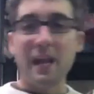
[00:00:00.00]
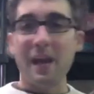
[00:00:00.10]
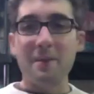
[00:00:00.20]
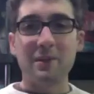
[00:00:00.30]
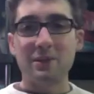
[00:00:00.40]

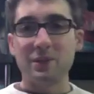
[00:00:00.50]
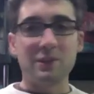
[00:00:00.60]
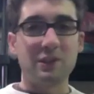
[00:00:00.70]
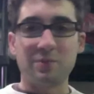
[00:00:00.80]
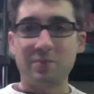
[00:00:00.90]
ammo, so you can
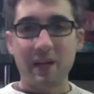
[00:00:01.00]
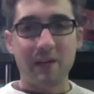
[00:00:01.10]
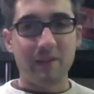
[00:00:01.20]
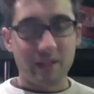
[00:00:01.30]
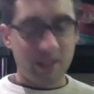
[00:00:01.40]
just spray
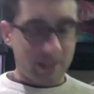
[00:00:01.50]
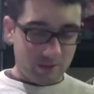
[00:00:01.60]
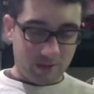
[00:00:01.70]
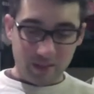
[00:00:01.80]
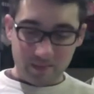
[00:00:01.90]
everything. It's
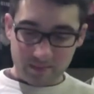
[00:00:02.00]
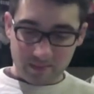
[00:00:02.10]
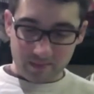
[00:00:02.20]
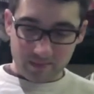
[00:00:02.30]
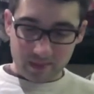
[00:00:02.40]
great.
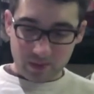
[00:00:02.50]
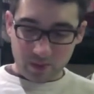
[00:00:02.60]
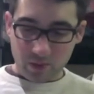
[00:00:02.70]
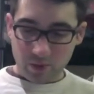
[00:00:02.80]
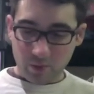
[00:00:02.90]

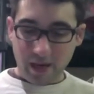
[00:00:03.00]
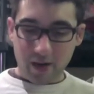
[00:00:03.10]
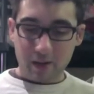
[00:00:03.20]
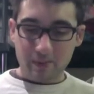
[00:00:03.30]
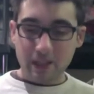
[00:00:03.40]
With cool
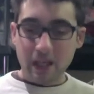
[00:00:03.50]
power-ups.